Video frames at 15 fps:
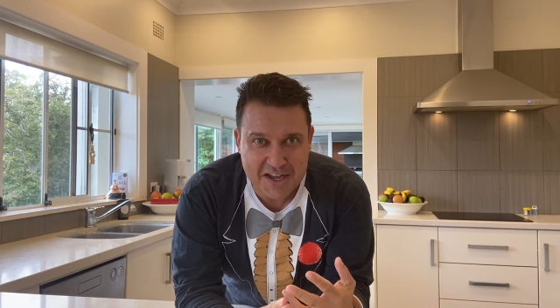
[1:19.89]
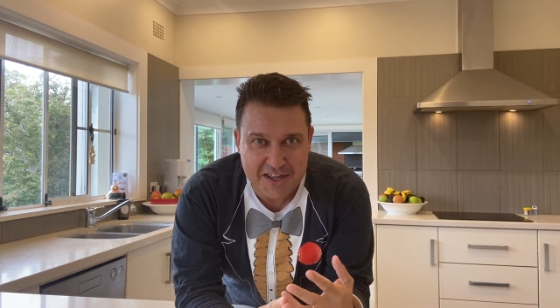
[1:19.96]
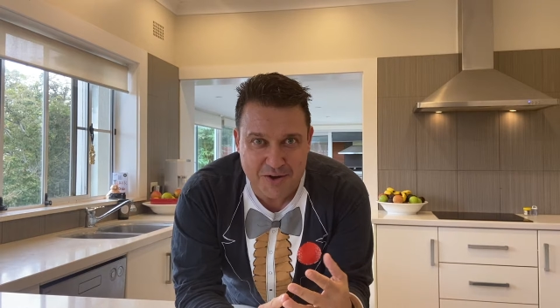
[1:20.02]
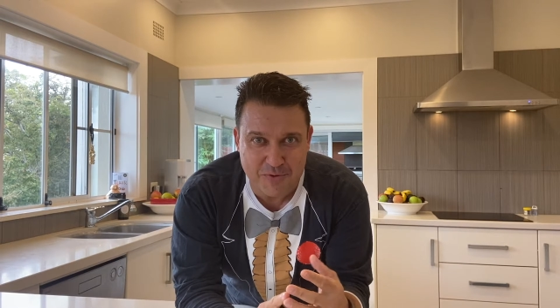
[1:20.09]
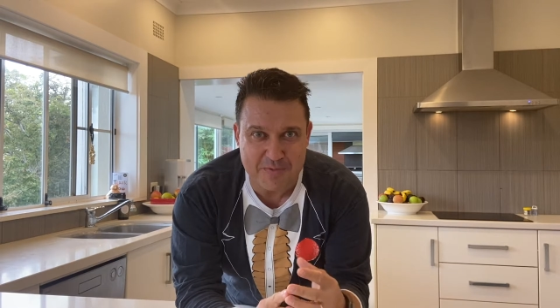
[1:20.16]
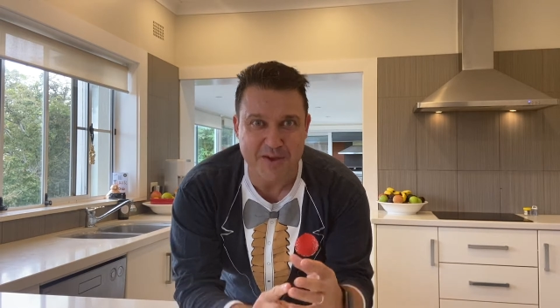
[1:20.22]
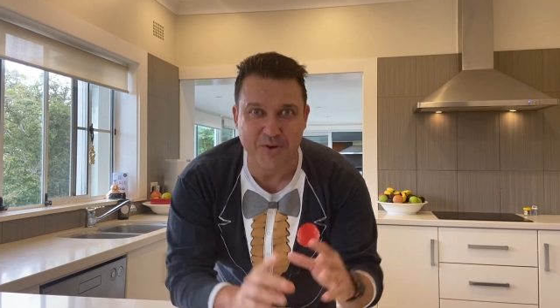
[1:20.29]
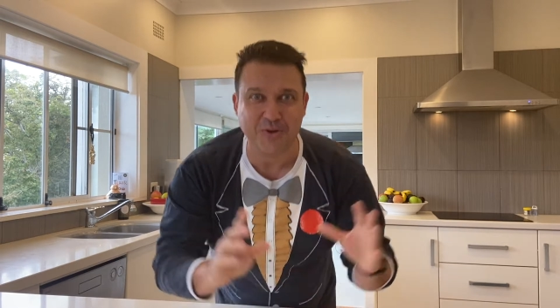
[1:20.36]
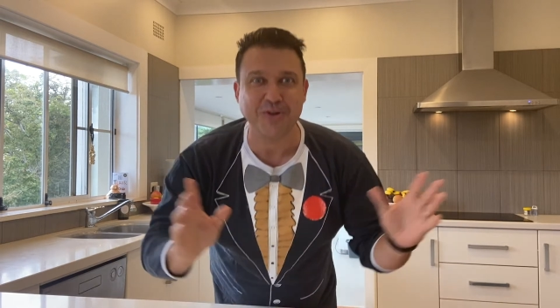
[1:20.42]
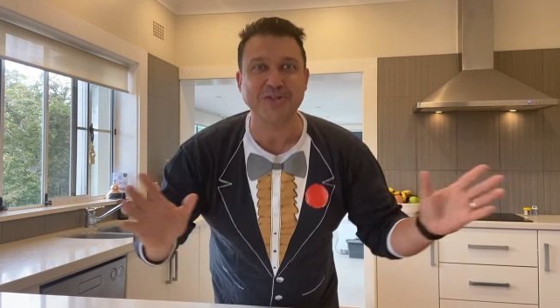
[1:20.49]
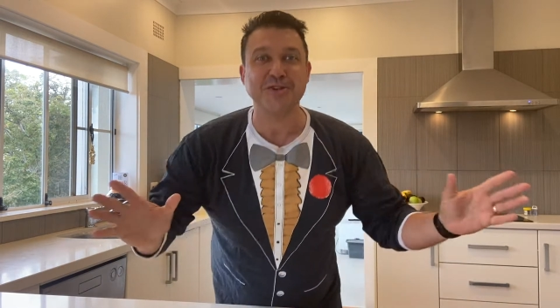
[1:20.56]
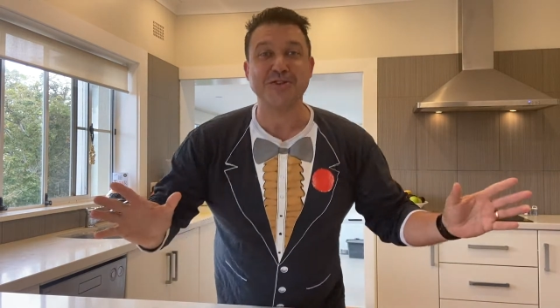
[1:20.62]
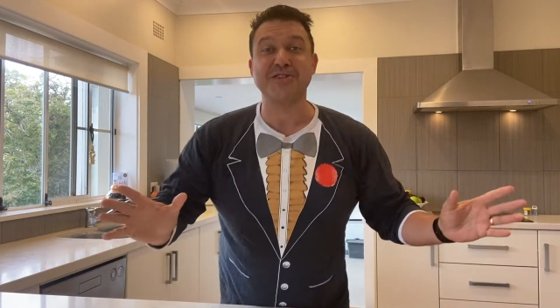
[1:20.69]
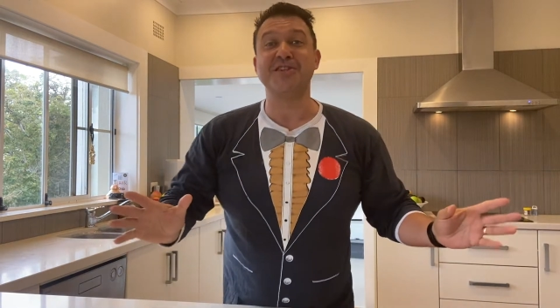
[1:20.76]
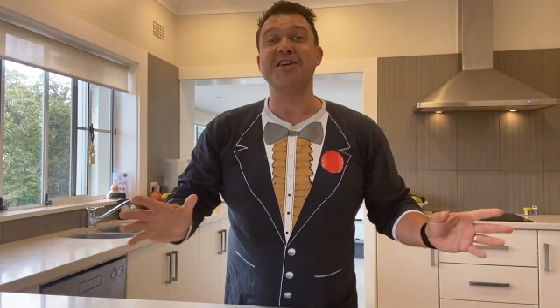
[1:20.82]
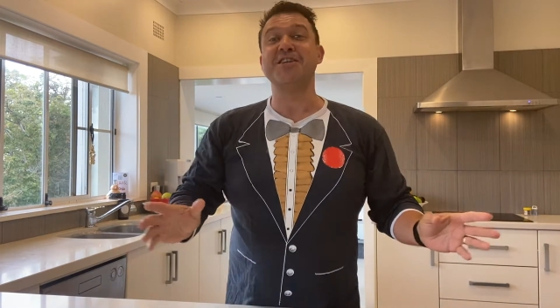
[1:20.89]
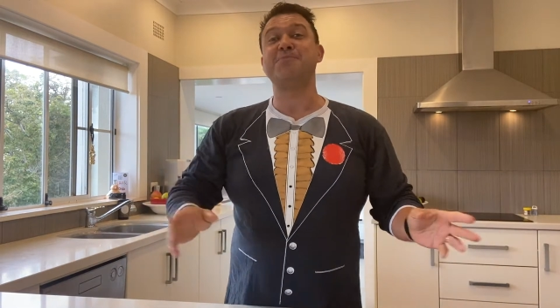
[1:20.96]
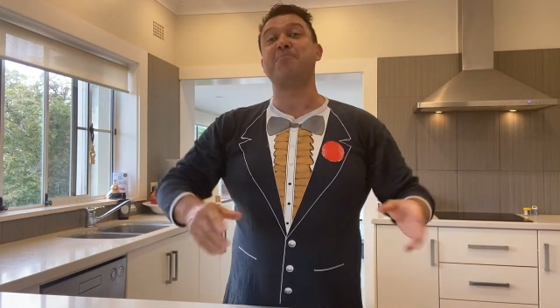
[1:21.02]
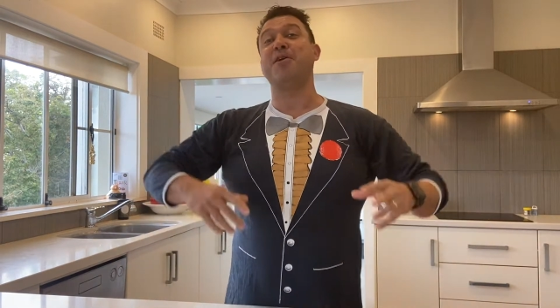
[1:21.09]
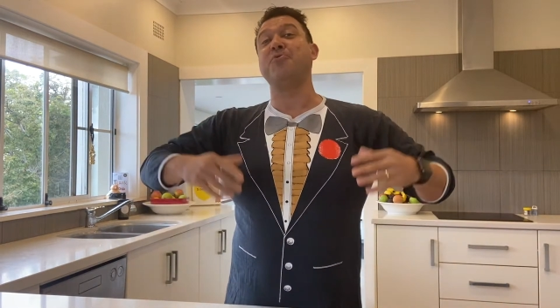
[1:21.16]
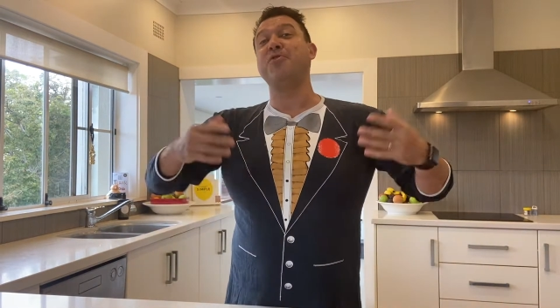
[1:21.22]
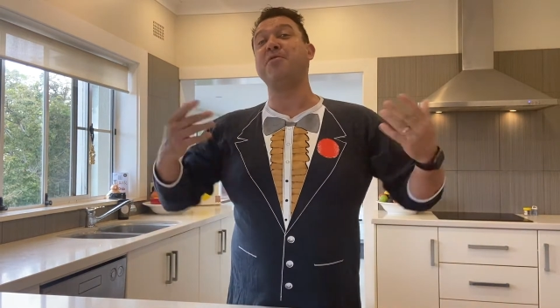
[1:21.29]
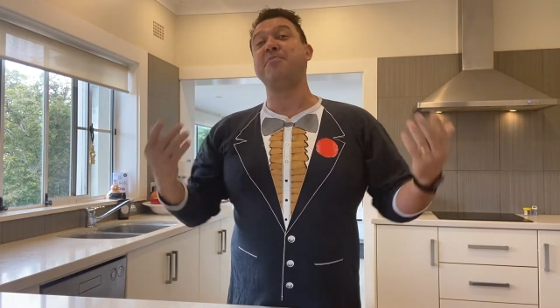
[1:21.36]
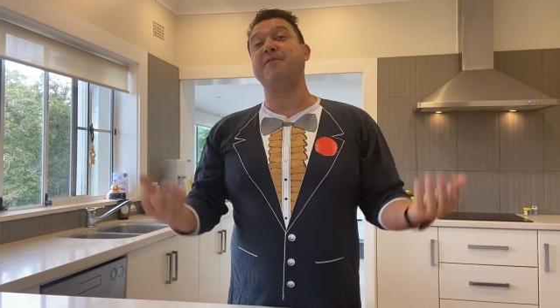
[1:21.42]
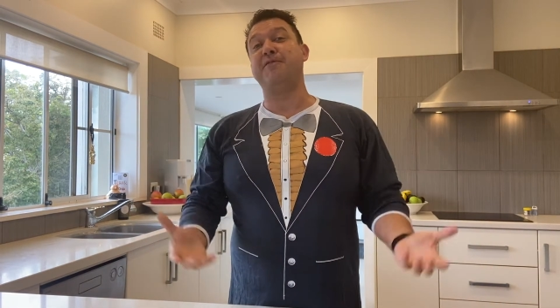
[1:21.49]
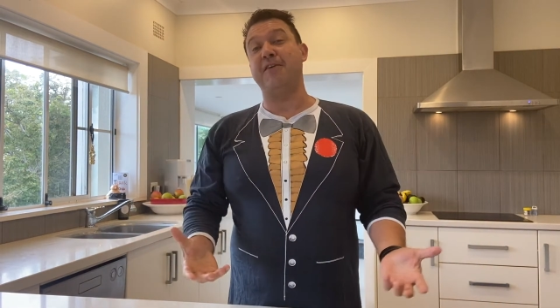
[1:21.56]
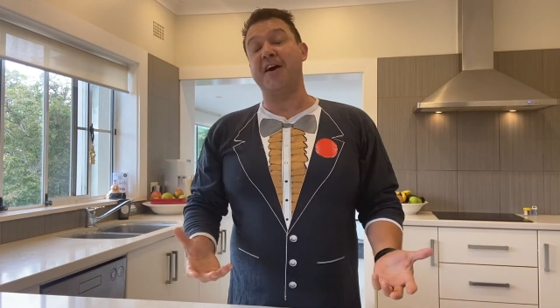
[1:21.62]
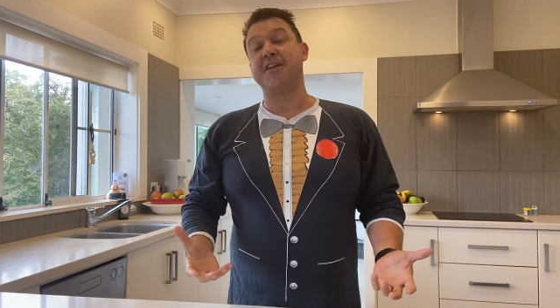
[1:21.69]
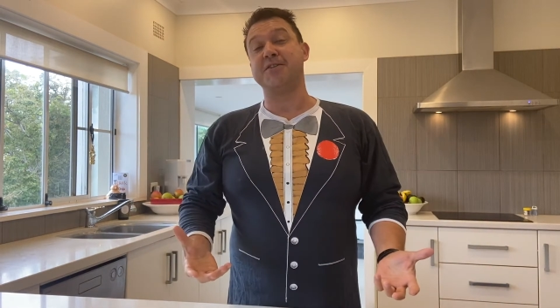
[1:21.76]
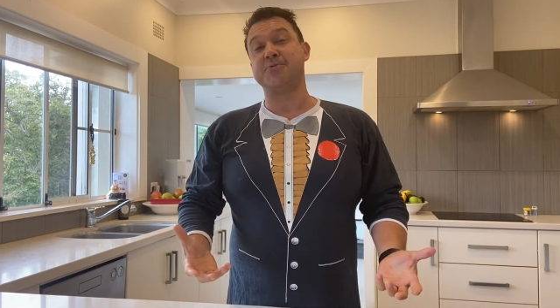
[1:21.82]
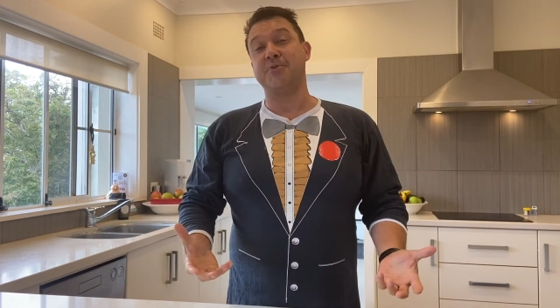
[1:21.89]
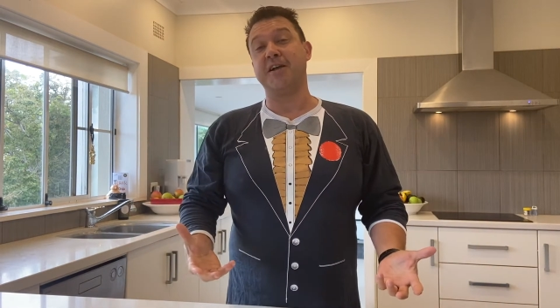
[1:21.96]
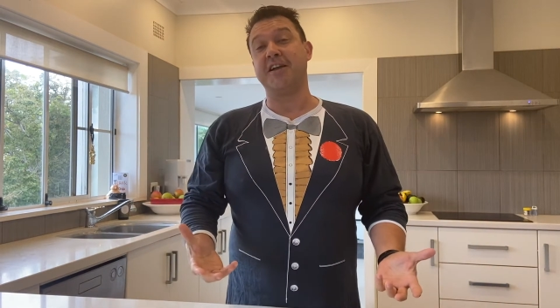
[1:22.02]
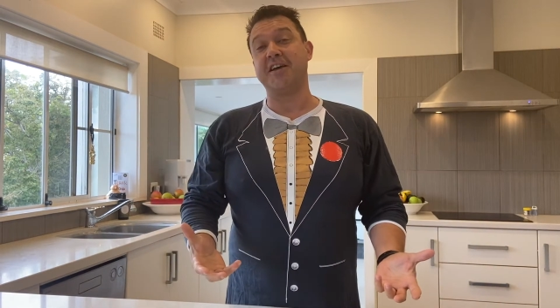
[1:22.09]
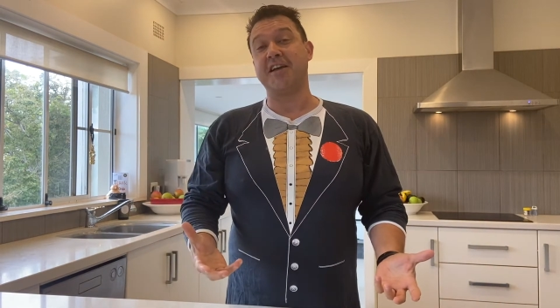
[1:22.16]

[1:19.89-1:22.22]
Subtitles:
There will be all sorts of things, but it will be fun as well.